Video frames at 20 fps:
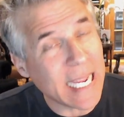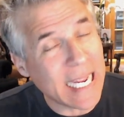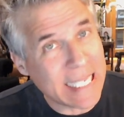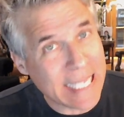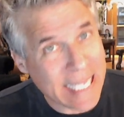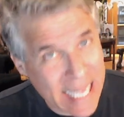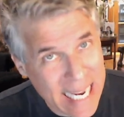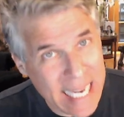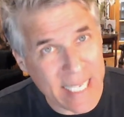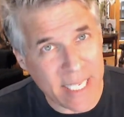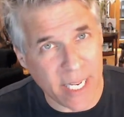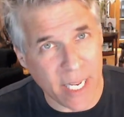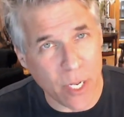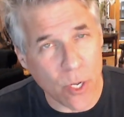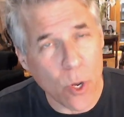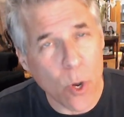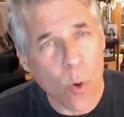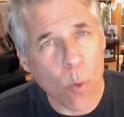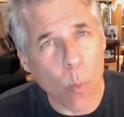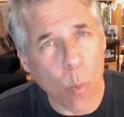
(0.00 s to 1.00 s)
It's
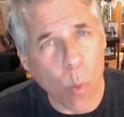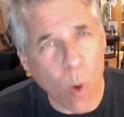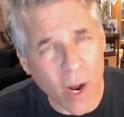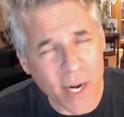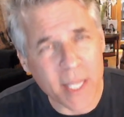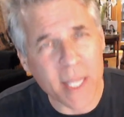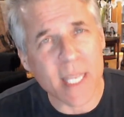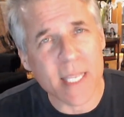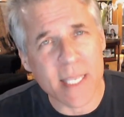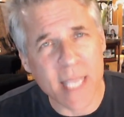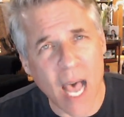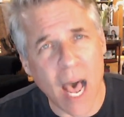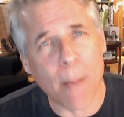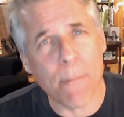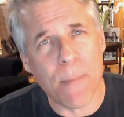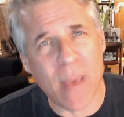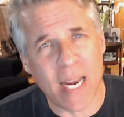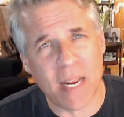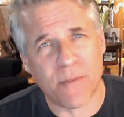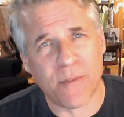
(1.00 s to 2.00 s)
easy. What are the
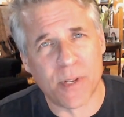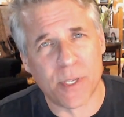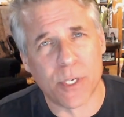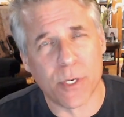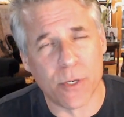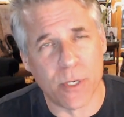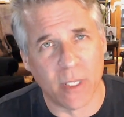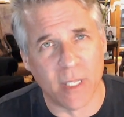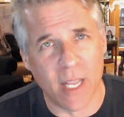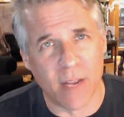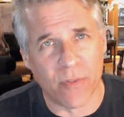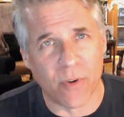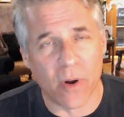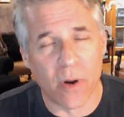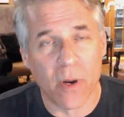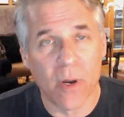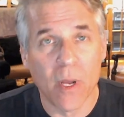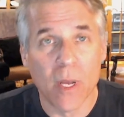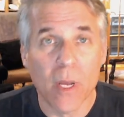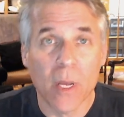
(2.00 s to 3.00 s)
top benefits you
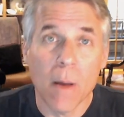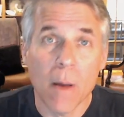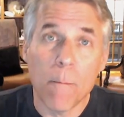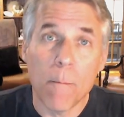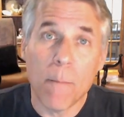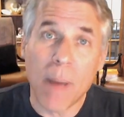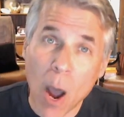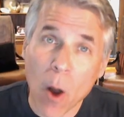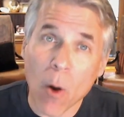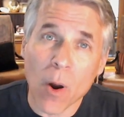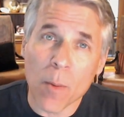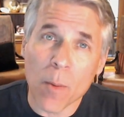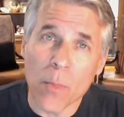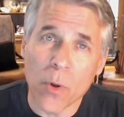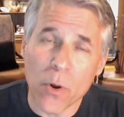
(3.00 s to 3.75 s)
deliver? Power